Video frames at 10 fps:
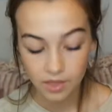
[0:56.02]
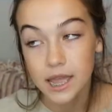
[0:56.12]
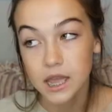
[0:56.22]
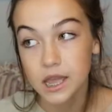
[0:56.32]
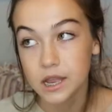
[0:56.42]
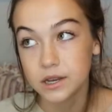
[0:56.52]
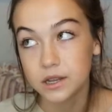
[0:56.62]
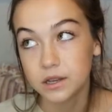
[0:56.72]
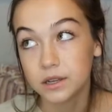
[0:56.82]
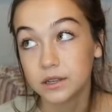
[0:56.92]
And
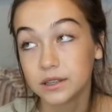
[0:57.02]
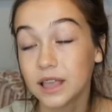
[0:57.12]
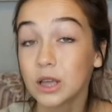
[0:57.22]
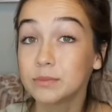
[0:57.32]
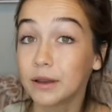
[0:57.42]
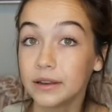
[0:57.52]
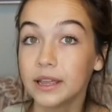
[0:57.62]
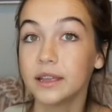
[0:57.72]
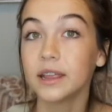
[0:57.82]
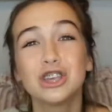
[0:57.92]
that was about
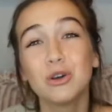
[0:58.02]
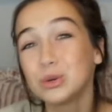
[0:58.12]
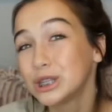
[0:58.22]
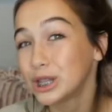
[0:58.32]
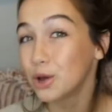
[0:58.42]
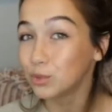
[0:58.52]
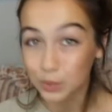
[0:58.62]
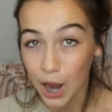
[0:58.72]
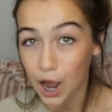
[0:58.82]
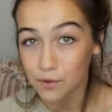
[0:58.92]
it. So it was a little
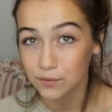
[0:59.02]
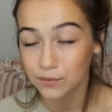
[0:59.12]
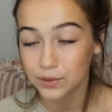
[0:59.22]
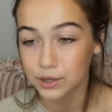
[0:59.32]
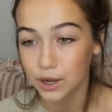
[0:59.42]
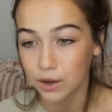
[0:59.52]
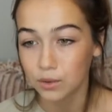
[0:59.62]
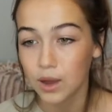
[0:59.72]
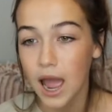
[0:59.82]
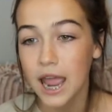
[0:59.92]
rough, you
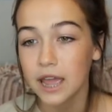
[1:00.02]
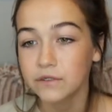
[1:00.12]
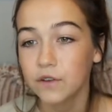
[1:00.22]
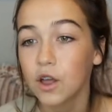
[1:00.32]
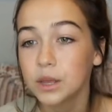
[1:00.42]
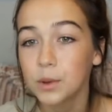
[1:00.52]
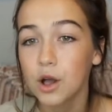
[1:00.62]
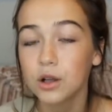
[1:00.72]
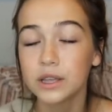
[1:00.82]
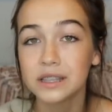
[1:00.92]
know. I had
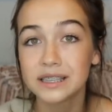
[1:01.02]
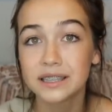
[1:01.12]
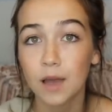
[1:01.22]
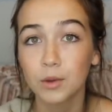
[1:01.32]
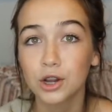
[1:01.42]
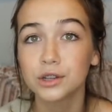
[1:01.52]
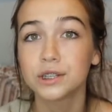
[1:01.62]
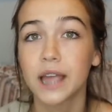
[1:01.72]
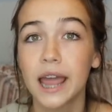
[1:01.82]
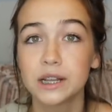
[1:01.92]
volleyball in the summer
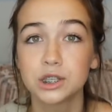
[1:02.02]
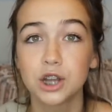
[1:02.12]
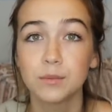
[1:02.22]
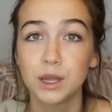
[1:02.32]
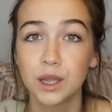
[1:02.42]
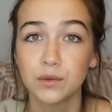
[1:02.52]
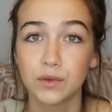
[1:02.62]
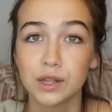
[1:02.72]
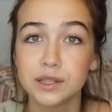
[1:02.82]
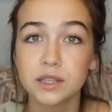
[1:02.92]
to kind of start making
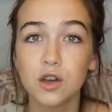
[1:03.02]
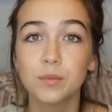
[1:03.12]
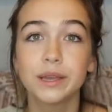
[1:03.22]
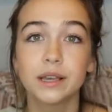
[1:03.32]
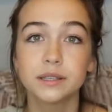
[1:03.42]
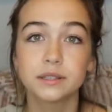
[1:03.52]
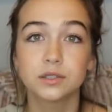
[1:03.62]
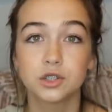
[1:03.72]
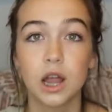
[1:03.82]
friends, though, because